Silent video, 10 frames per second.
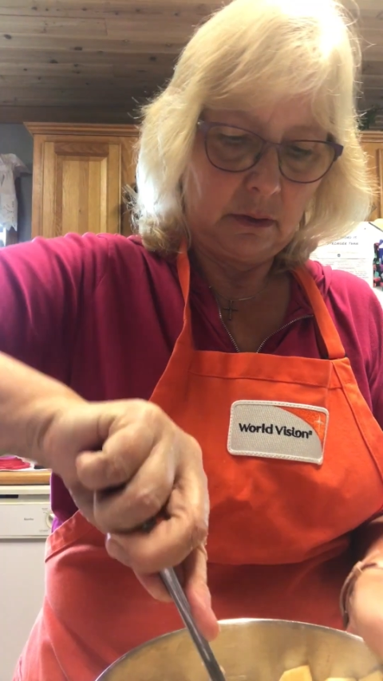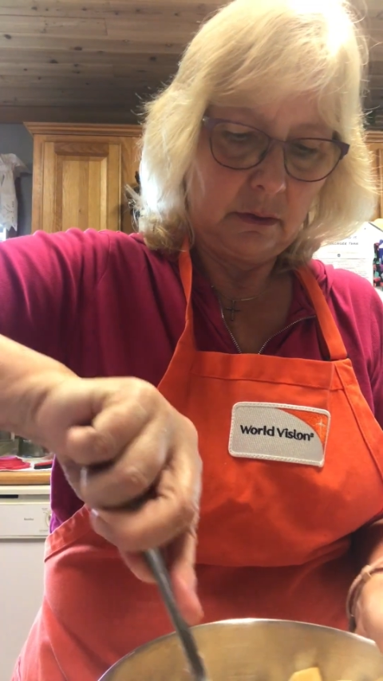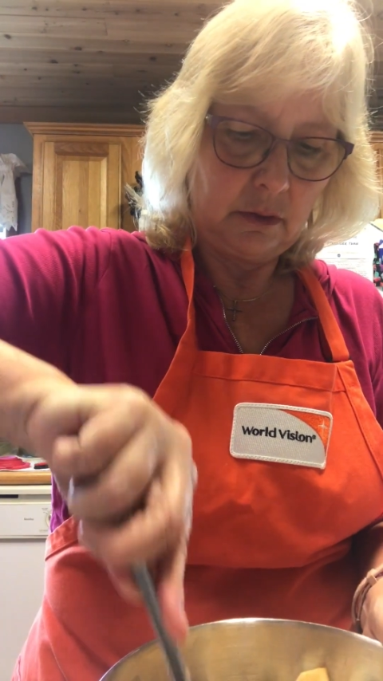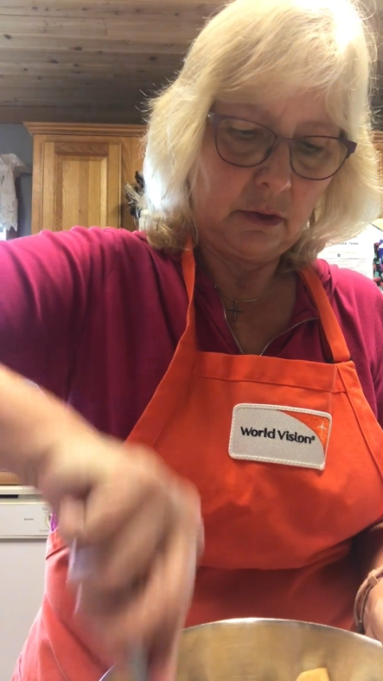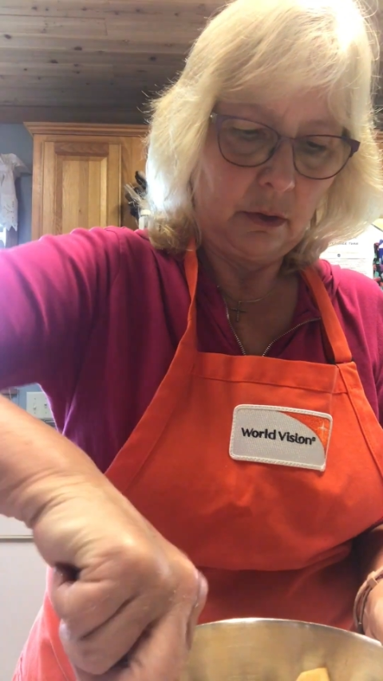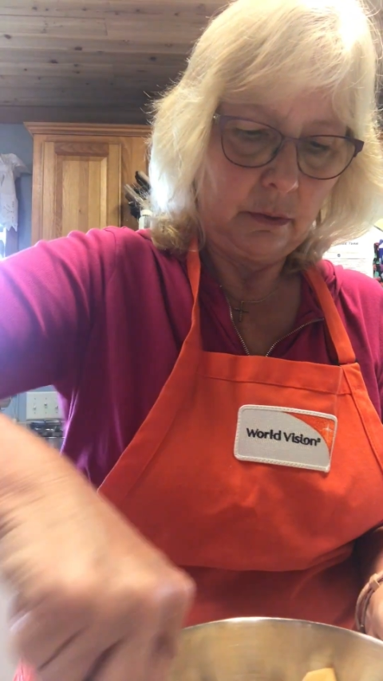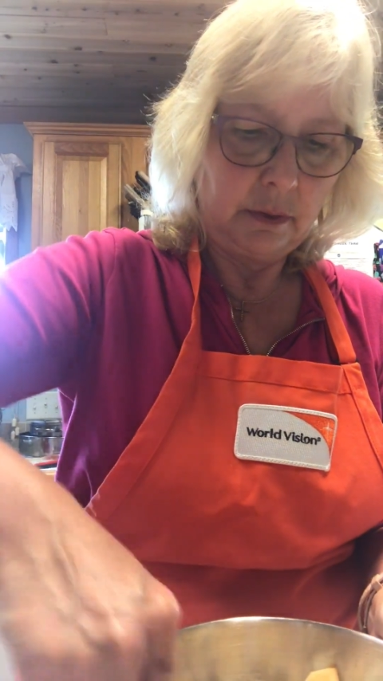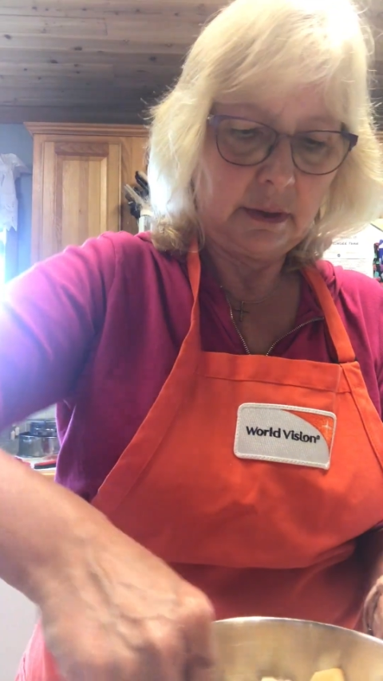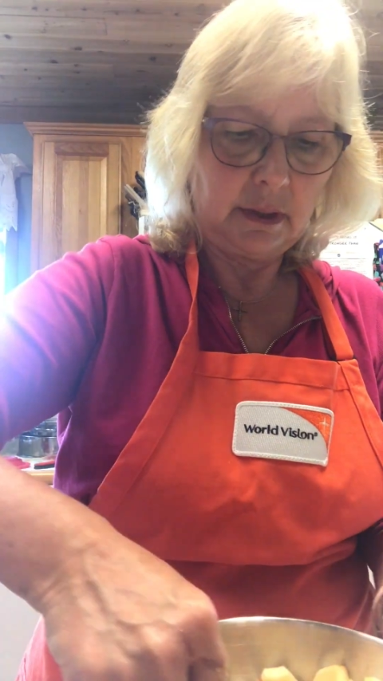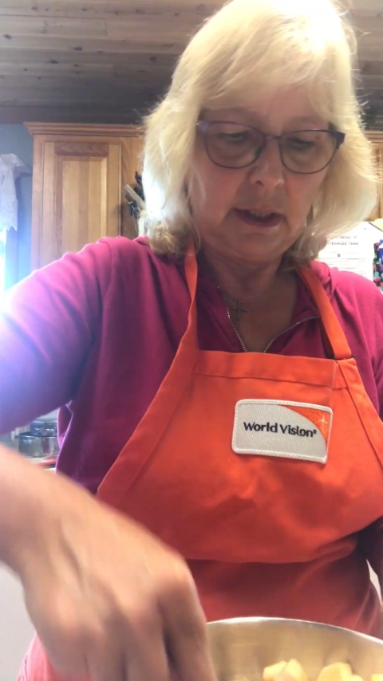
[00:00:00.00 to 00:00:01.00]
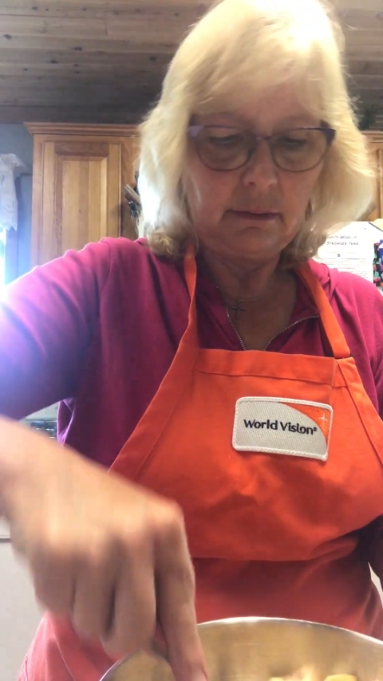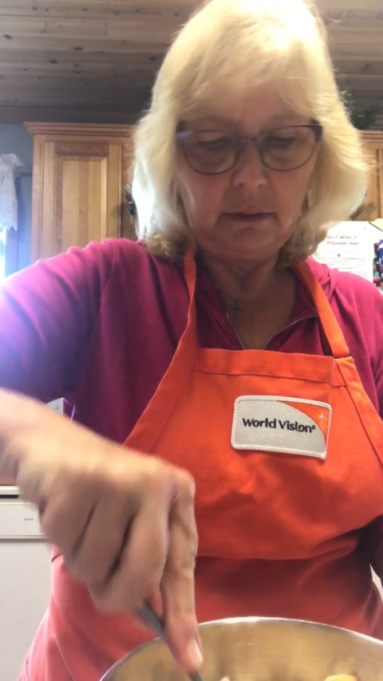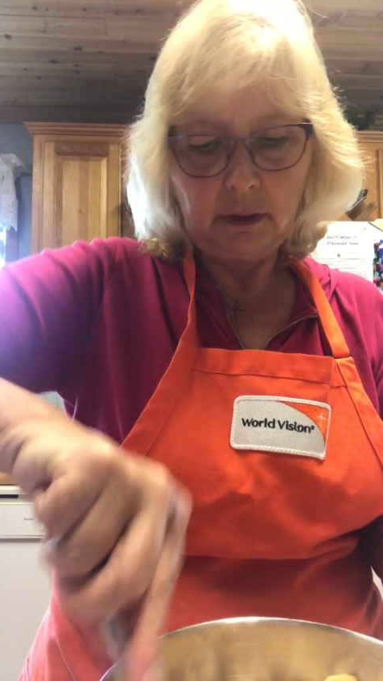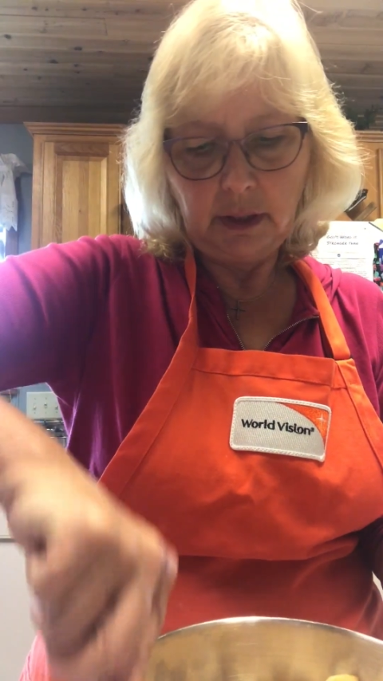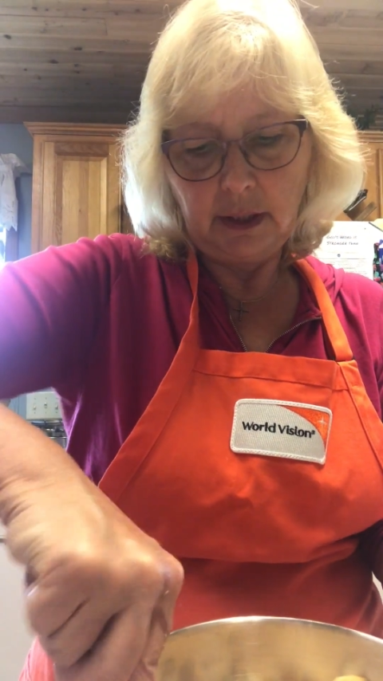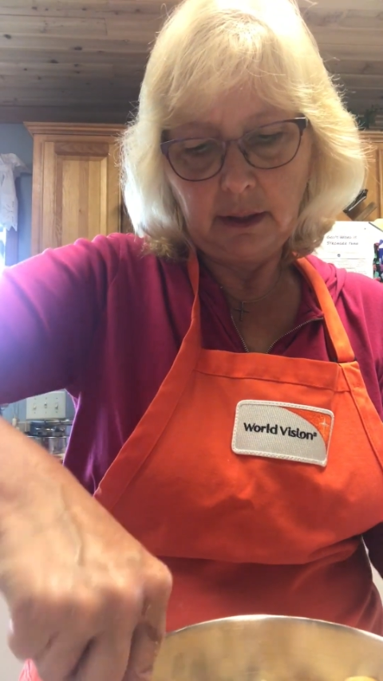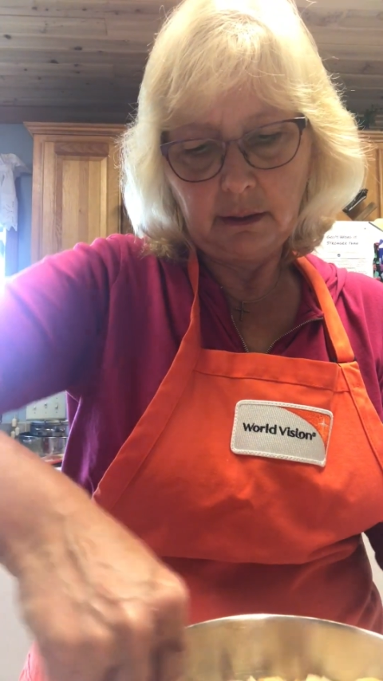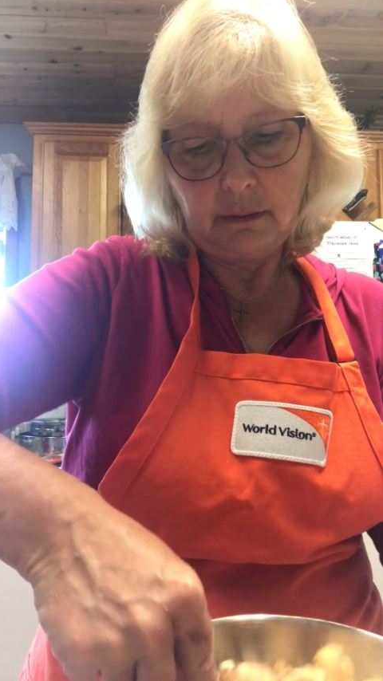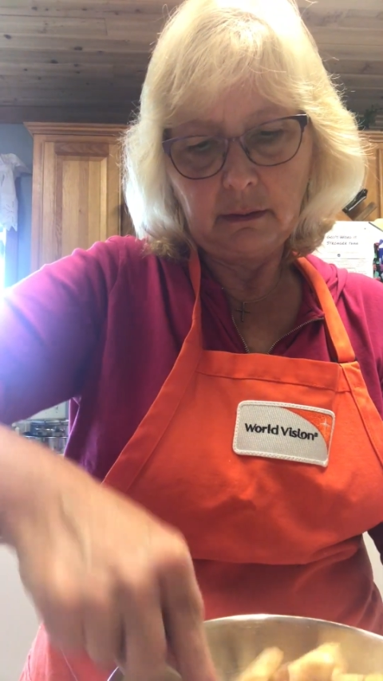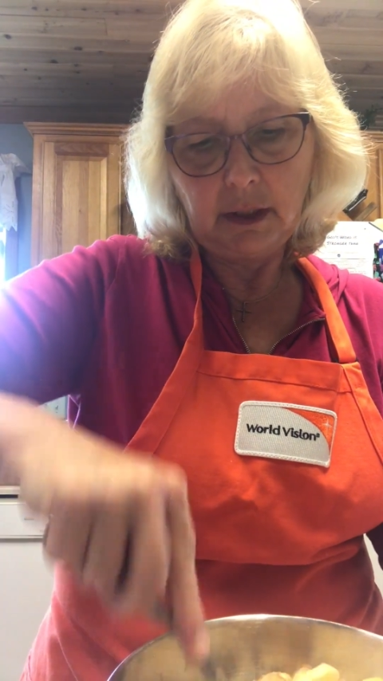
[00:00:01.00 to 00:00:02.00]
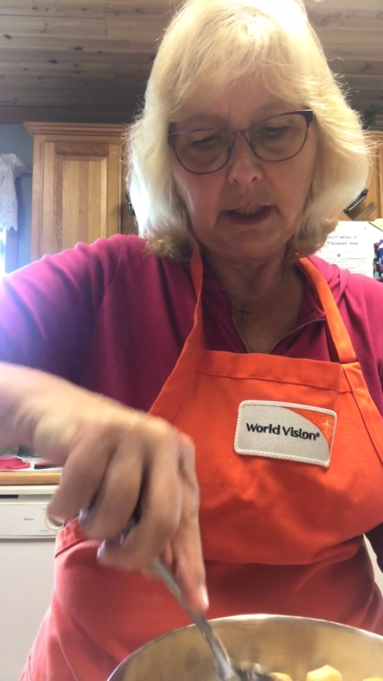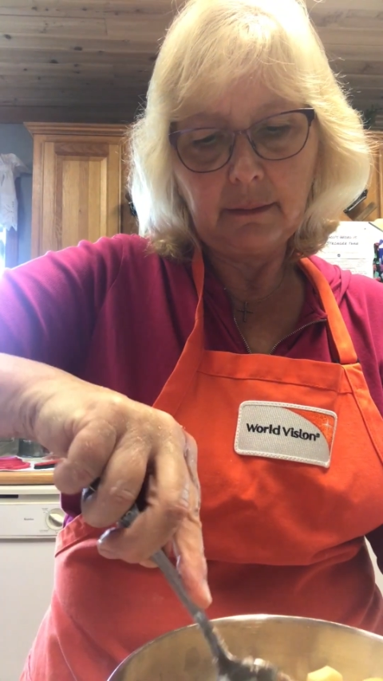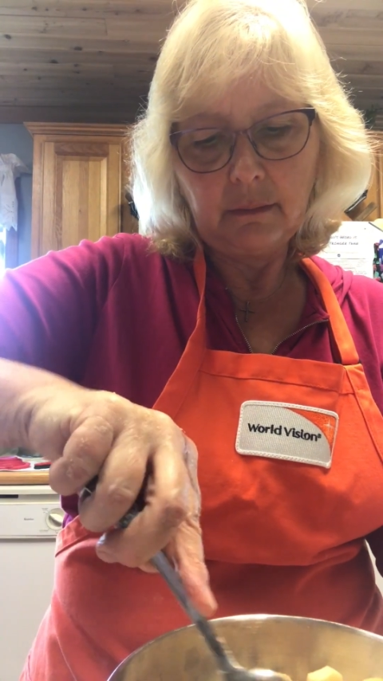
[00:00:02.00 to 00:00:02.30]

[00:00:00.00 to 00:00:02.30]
So it's not really, I